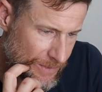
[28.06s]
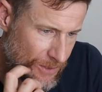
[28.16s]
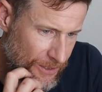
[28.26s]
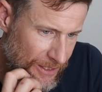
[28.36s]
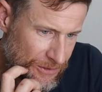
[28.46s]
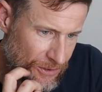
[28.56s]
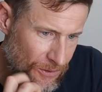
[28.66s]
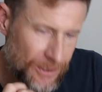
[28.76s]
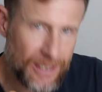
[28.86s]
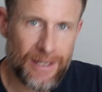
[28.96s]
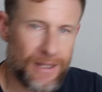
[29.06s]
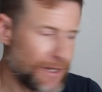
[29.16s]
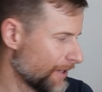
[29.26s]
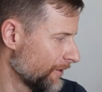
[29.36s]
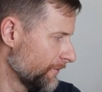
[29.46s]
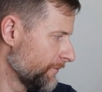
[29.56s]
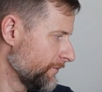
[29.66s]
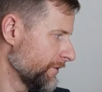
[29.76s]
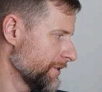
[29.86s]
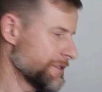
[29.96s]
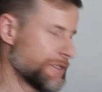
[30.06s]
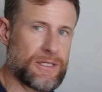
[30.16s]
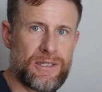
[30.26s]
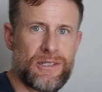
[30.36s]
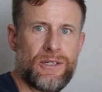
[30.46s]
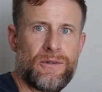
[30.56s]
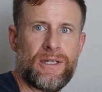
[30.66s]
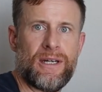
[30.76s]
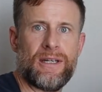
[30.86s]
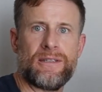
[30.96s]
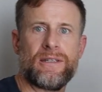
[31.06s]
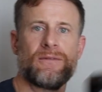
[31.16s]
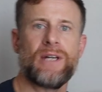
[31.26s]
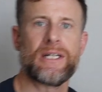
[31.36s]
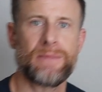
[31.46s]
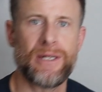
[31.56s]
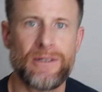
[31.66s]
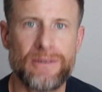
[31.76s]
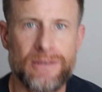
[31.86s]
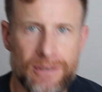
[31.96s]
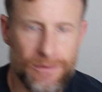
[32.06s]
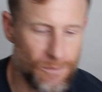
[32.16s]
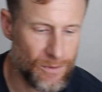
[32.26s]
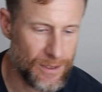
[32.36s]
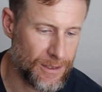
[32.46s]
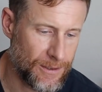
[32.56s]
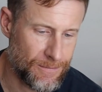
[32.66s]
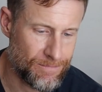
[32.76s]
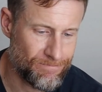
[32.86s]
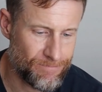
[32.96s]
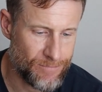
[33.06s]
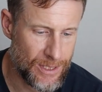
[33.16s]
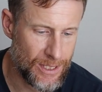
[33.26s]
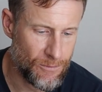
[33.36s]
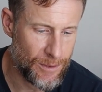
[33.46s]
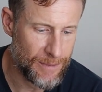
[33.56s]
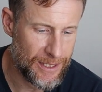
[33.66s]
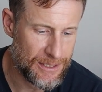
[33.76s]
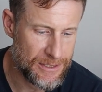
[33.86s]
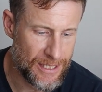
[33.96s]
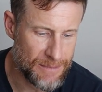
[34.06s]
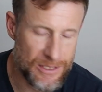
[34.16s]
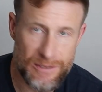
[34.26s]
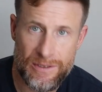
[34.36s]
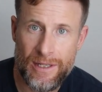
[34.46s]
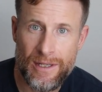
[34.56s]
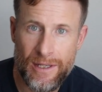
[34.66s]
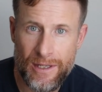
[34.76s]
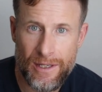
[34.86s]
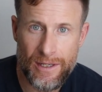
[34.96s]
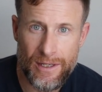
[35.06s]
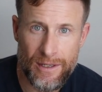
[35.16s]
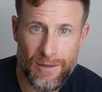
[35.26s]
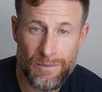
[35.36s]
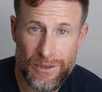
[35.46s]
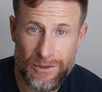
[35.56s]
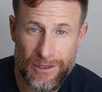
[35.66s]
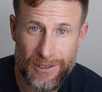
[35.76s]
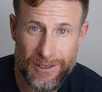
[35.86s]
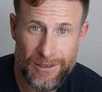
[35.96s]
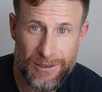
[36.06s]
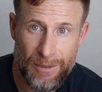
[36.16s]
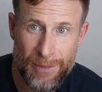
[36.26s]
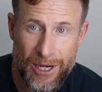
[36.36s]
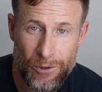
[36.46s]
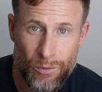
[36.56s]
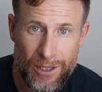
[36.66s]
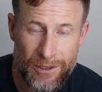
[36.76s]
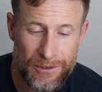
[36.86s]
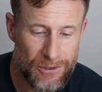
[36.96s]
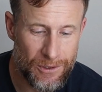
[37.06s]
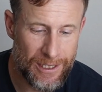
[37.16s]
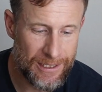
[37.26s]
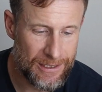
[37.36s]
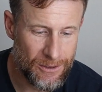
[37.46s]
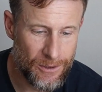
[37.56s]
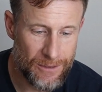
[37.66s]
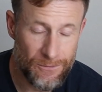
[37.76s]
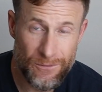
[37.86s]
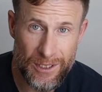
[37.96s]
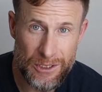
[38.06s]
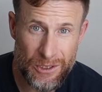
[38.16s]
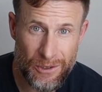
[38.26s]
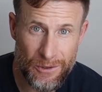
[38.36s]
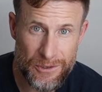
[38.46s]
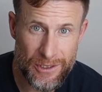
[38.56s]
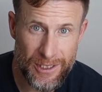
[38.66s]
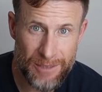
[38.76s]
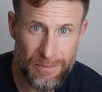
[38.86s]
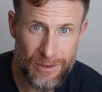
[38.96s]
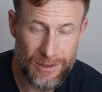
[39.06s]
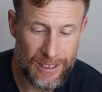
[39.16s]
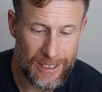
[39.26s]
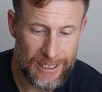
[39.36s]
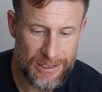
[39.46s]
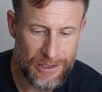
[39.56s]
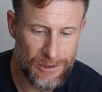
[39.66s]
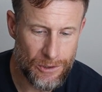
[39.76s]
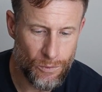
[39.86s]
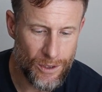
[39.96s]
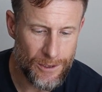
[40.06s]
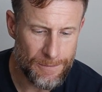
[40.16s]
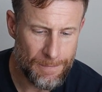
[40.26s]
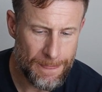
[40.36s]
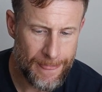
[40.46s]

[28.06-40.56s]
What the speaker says: Okay, so first, just to show you guys, I've talked about kind of one of my next steps is building the bottle wall so that I can go ahead and finish closing up the exterior wall.